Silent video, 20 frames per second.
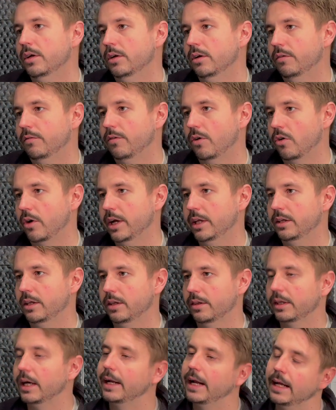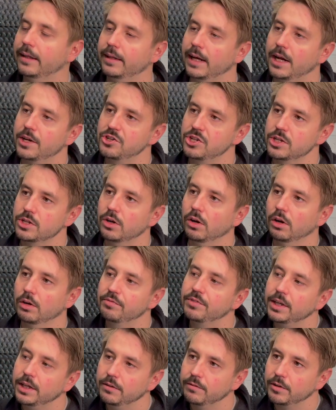for it that attaches all of
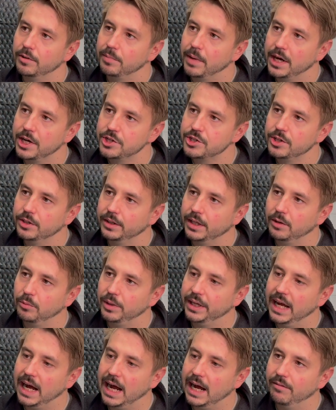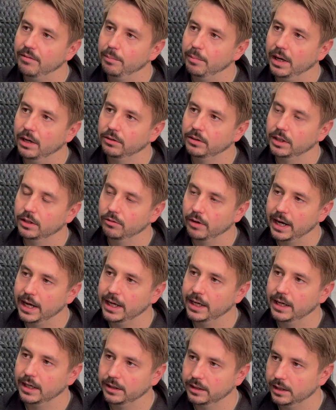the information that we have about the
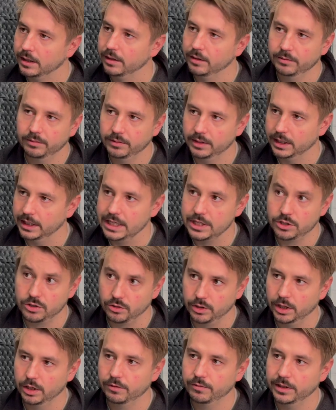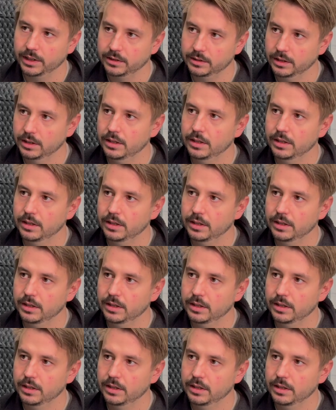grade and the history of it.